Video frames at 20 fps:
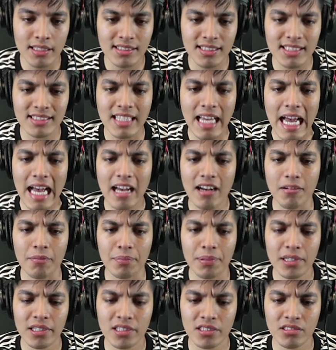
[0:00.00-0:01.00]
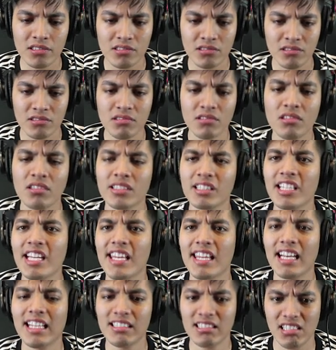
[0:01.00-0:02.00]
It says help.
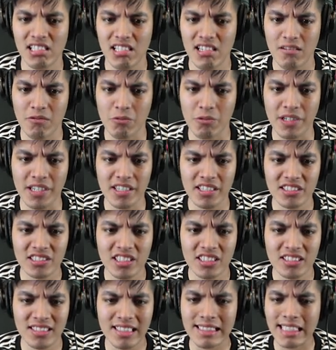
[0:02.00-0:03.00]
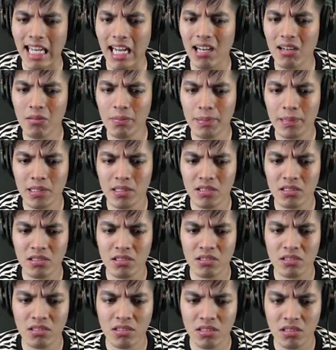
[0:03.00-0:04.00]
Okay, that's uh, weird. It just says help.
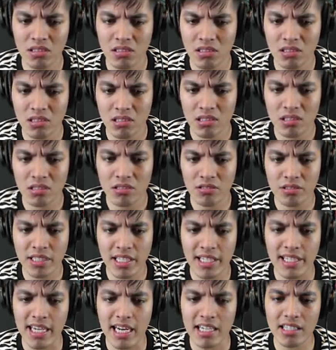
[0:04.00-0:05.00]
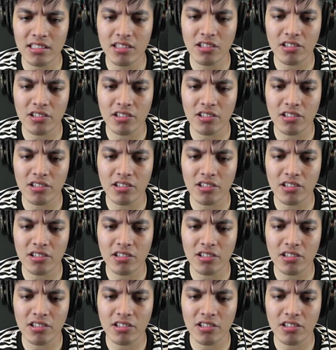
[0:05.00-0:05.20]
Okay, I